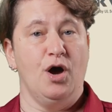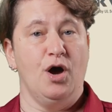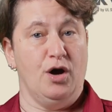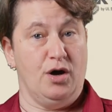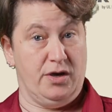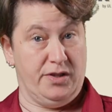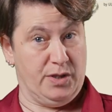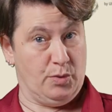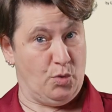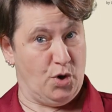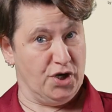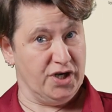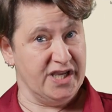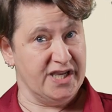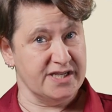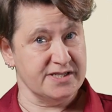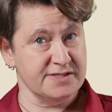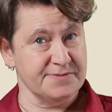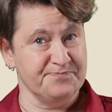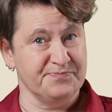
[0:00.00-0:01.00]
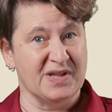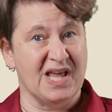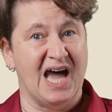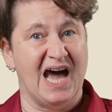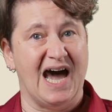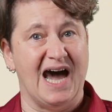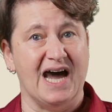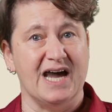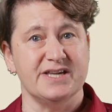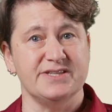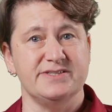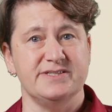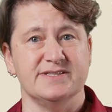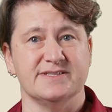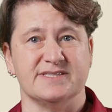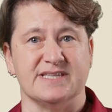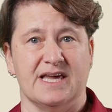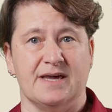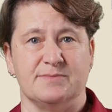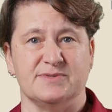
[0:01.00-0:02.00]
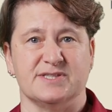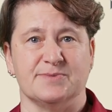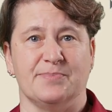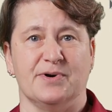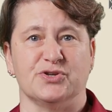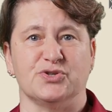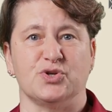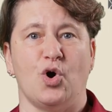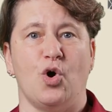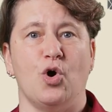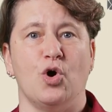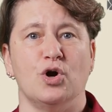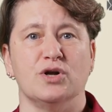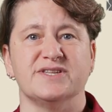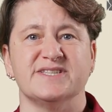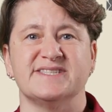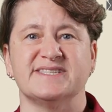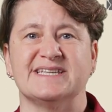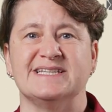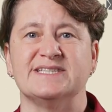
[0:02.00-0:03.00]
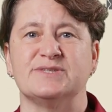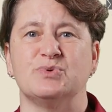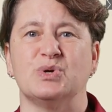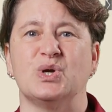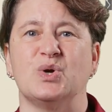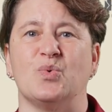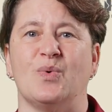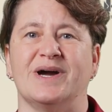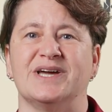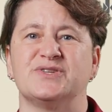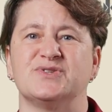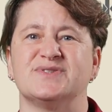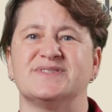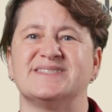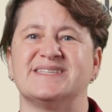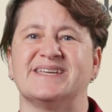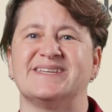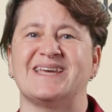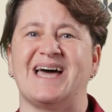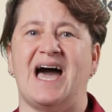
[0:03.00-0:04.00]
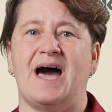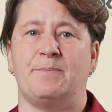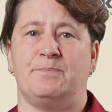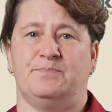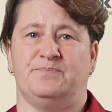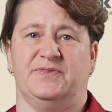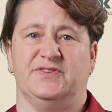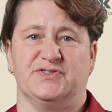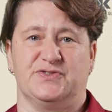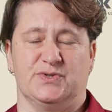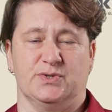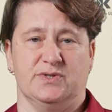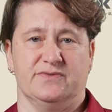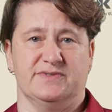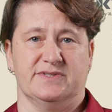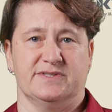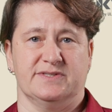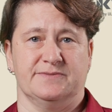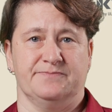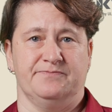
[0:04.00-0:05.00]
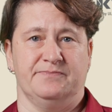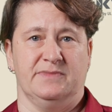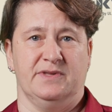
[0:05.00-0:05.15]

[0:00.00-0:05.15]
On the one hand, ITSM is about all the skills required to set up the service.